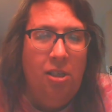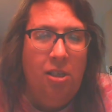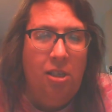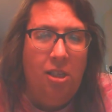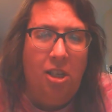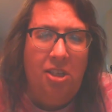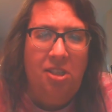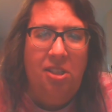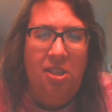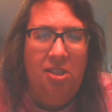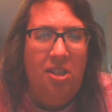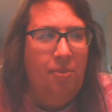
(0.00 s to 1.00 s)
Lana
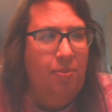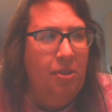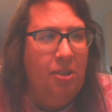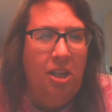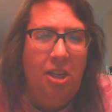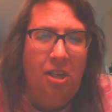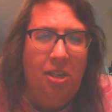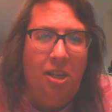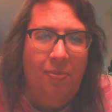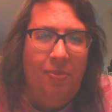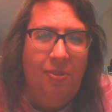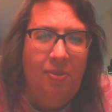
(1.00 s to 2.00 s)
says I'm
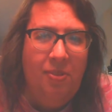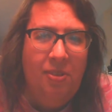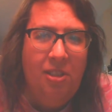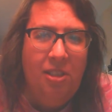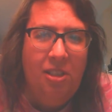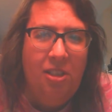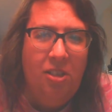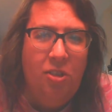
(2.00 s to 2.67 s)
the